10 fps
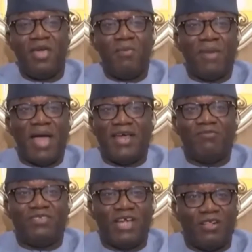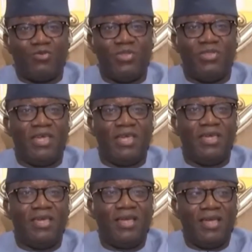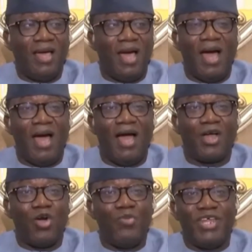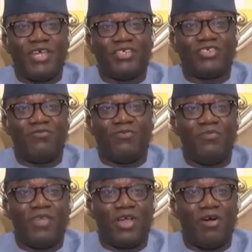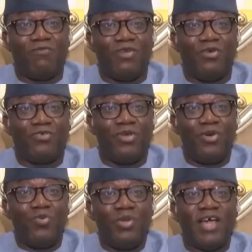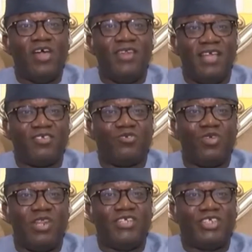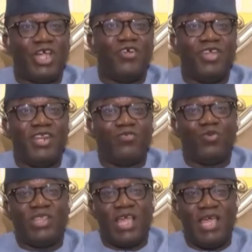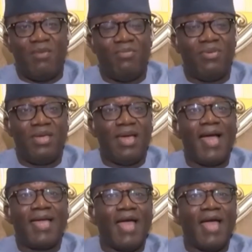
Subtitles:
might have dealt with the communication from the governors without necessarily sharing it with him. I